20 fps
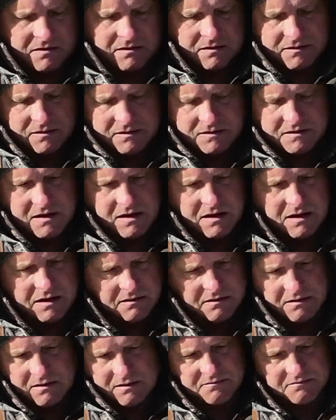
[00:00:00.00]
a good
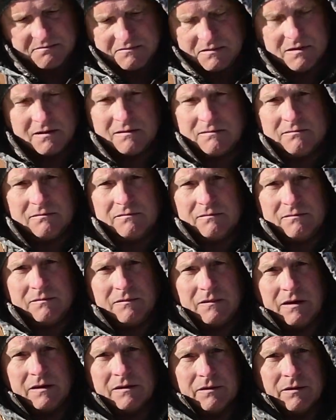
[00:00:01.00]
day.
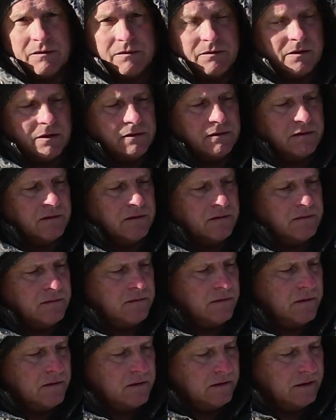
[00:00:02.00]
Under
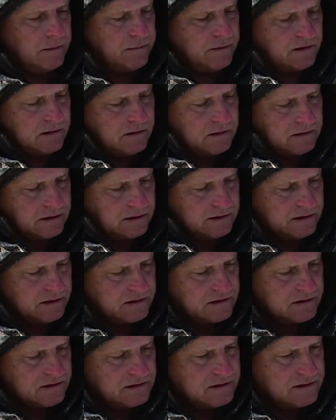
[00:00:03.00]
typical
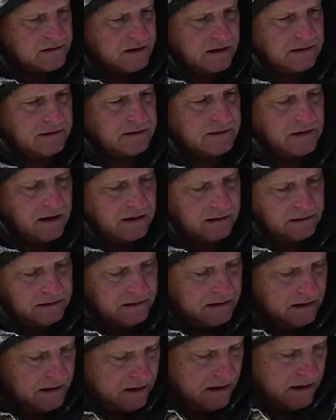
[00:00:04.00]
conditions, that's
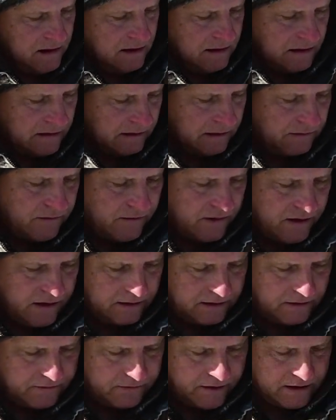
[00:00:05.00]
solid. That's
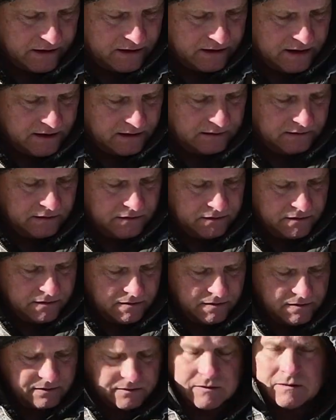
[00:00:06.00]
fine. If I need to,
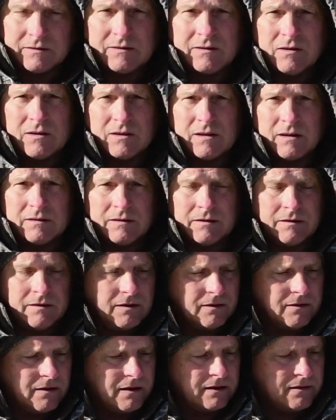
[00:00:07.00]
there is this hook under
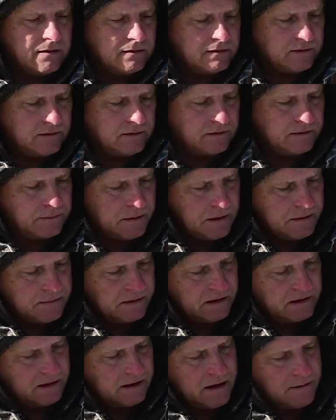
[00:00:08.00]
here. I could suspend
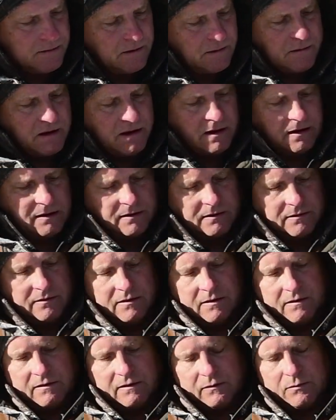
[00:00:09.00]
my camera bag under
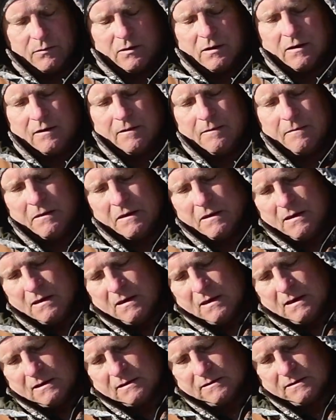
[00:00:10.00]
there as well.
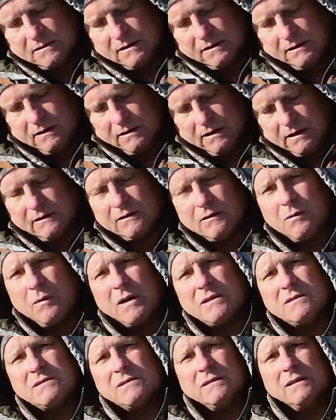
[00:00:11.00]
So then the next
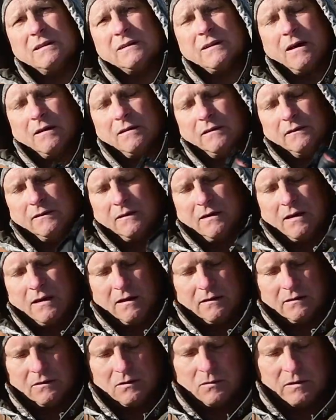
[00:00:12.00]
question is, how does it
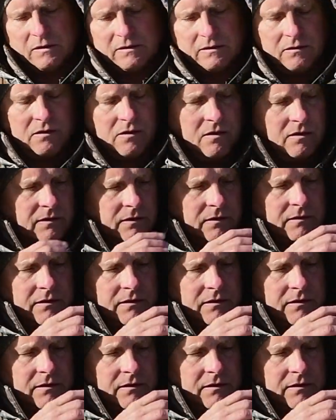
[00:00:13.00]
handle with a longer